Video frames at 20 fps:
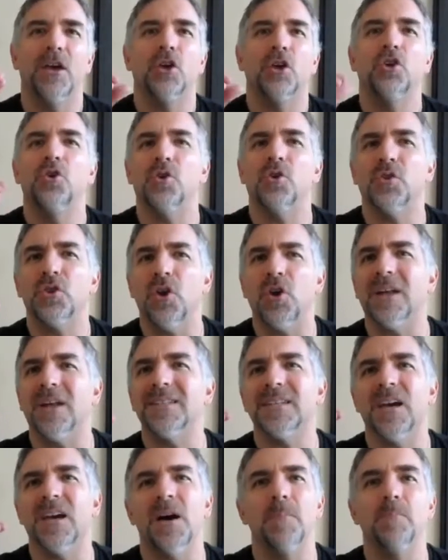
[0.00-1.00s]
Your
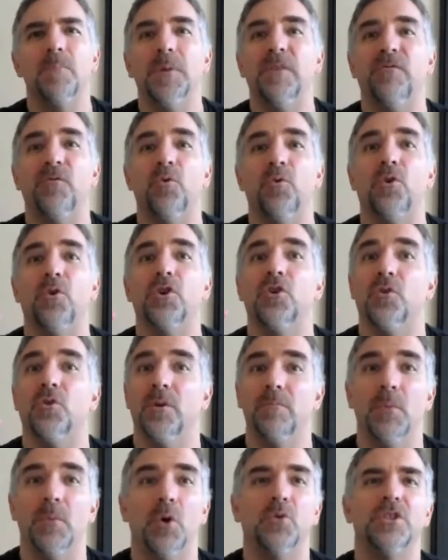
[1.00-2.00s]
thoughts come before your
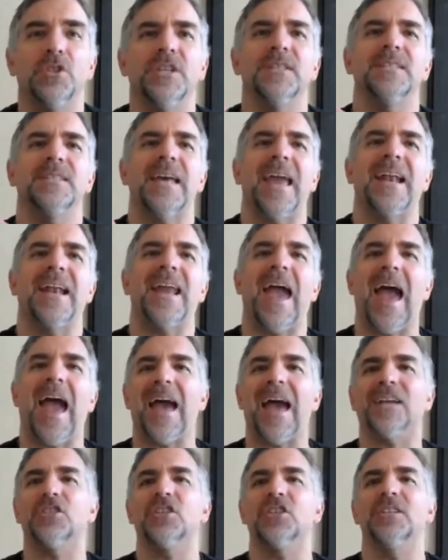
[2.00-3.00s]
emotions and
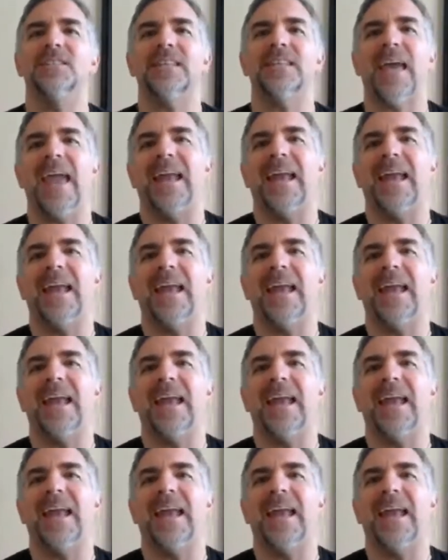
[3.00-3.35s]
actions,